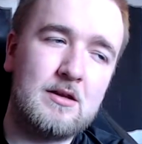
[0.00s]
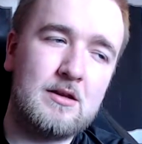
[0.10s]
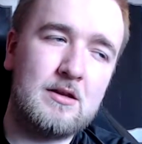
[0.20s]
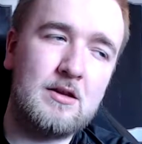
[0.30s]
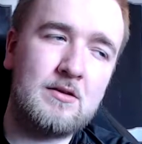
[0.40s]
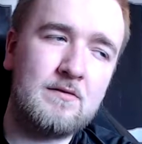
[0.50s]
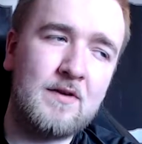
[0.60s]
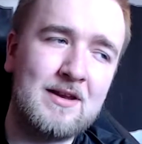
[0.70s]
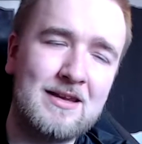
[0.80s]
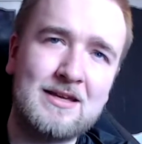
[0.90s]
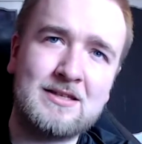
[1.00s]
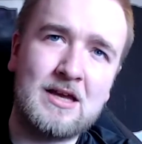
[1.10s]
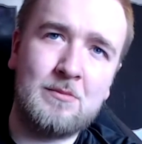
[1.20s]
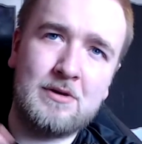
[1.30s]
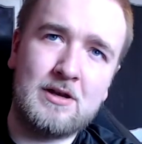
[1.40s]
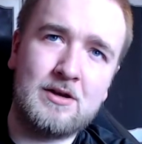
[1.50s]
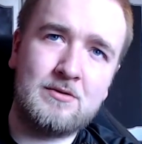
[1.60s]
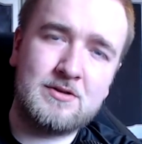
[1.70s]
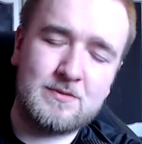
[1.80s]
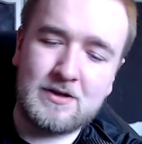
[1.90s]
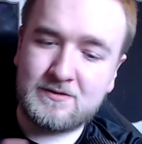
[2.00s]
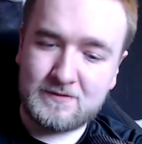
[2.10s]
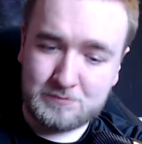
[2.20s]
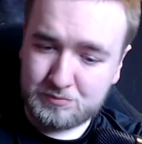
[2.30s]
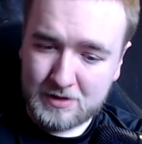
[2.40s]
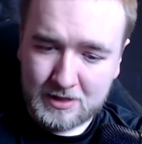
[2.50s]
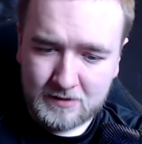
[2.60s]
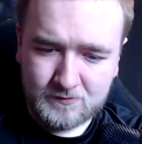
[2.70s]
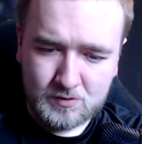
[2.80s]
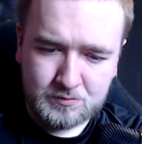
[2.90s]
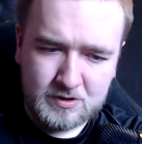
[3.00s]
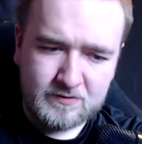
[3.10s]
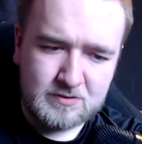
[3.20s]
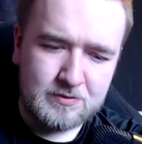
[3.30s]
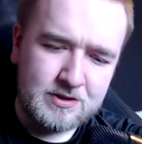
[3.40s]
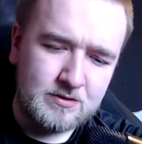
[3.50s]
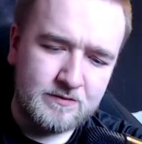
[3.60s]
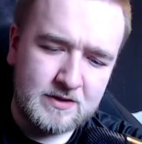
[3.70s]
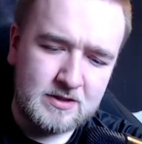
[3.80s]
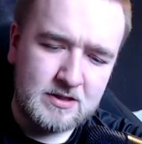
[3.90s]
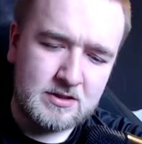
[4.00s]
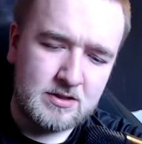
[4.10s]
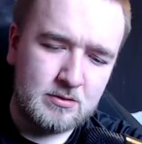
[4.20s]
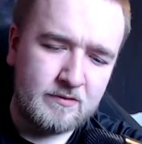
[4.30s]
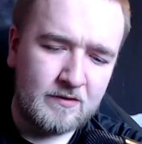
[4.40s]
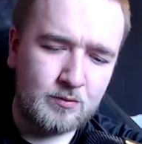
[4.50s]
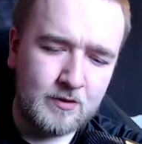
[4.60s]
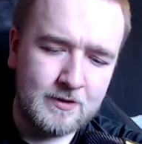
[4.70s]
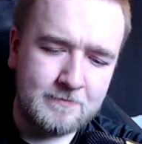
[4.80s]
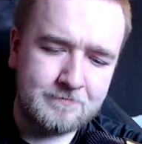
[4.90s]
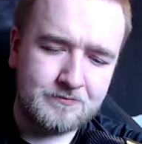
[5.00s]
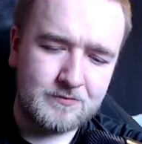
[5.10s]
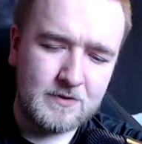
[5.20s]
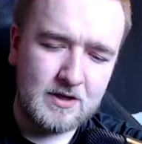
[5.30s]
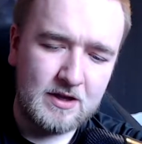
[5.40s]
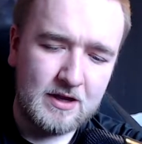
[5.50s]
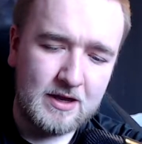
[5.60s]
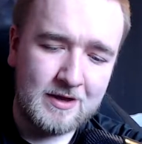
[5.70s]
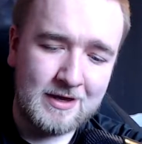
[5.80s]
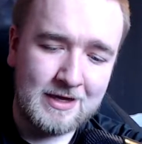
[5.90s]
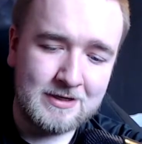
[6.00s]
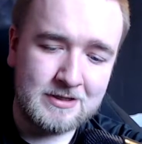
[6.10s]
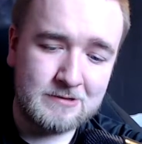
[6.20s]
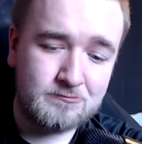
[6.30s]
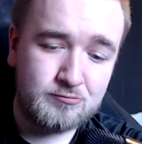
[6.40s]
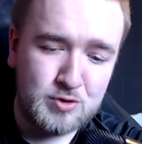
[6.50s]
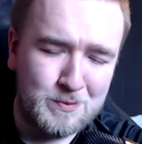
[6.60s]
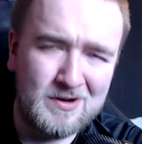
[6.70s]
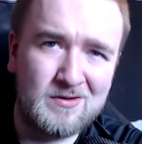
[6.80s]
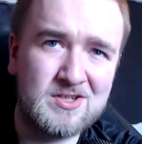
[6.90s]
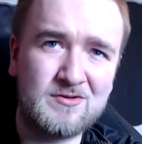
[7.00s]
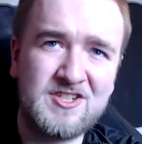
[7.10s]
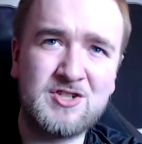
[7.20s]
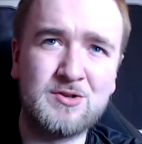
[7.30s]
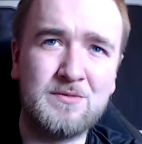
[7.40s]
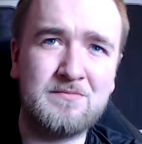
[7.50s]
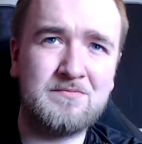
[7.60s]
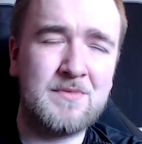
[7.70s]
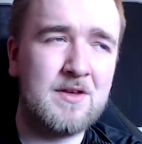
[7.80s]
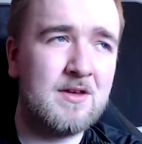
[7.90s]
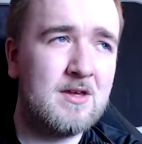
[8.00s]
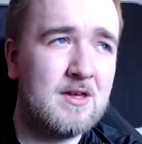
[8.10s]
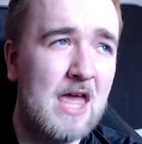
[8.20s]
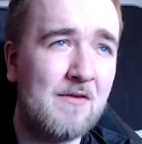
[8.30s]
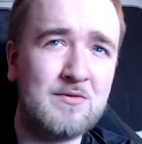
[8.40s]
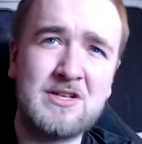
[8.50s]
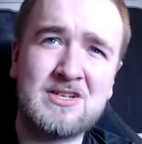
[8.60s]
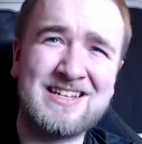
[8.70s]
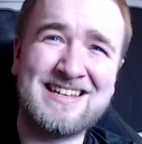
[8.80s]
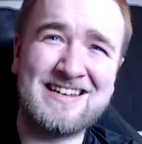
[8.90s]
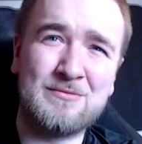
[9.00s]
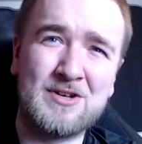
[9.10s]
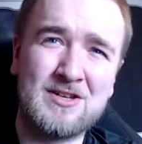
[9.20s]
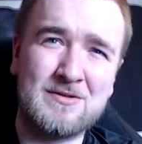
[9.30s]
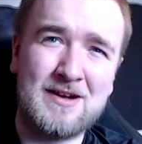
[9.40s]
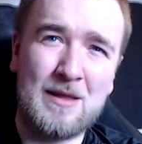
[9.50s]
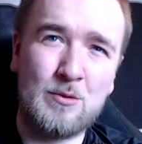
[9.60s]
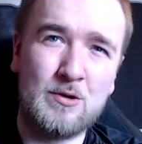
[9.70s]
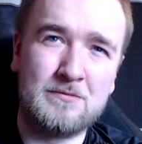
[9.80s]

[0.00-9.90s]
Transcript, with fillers: You can find a link down below as well as for any other previous political vids I did to do with F1 and to put a long story short F1 decided they didn't want to do it anymore